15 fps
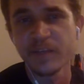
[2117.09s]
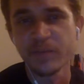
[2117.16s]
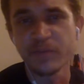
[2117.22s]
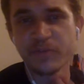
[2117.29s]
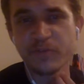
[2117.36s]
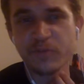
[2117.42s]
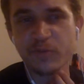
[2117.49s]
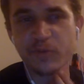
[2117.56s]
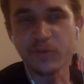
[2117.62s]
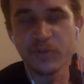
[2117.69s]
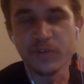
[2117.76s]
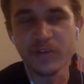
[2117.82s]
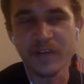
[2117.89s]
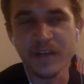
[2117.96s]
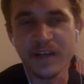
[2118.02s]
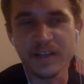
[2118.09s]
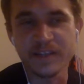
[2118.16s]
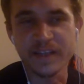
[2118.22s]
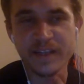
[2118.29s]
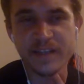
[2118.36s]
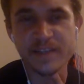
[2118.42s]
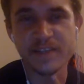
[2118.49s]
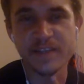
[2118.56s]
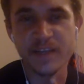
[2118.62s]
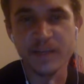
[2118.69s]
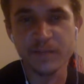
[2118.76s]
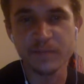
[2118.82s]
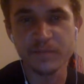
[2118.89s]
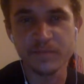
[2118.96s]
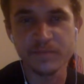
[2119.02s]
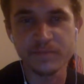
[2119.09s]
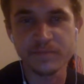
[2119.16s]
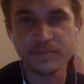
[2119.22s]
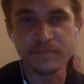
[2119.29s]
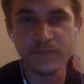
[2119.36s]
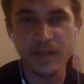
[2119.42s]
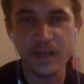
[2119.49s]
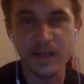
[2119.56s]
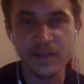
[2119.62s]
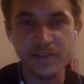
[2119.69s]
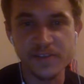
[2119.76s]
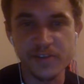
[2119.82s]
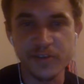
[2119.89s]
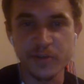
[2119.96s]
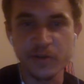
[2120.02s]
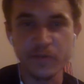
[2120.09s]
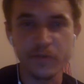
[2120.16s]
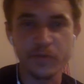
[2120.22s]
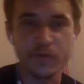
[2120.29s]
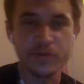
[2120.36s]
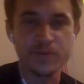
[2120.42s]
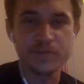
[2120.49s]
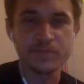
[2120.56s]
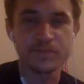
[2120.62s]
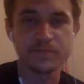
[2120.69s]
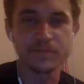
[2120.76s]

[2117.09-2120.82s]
before letting Sam steer you off course.